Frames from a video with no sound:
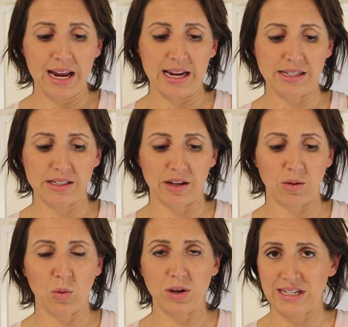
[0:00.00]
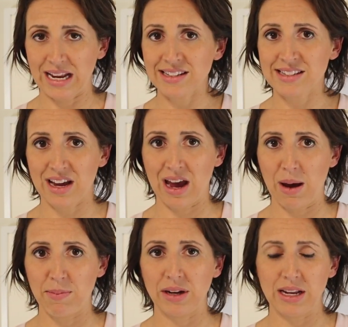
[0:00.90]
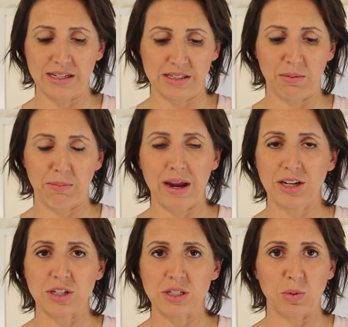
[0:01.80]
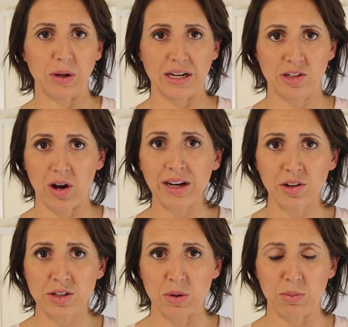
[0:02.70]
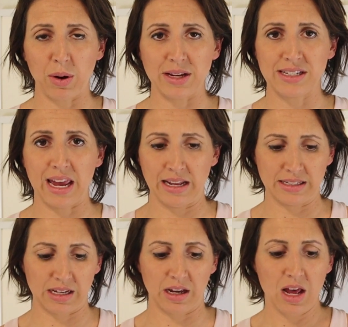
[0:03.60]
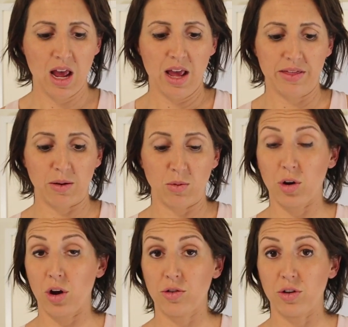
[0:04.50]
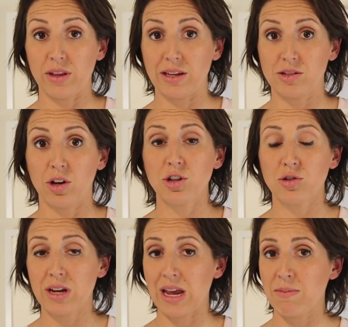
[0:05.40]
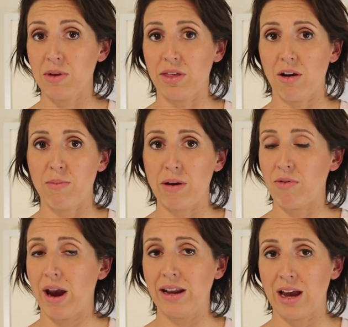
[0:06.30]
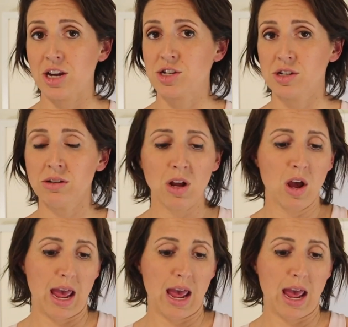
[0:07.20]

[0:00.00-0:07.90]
is that what tends to happen is that patients will get diagnosed with breast cancer, they will go through their surgery, chemotherapy, radiation,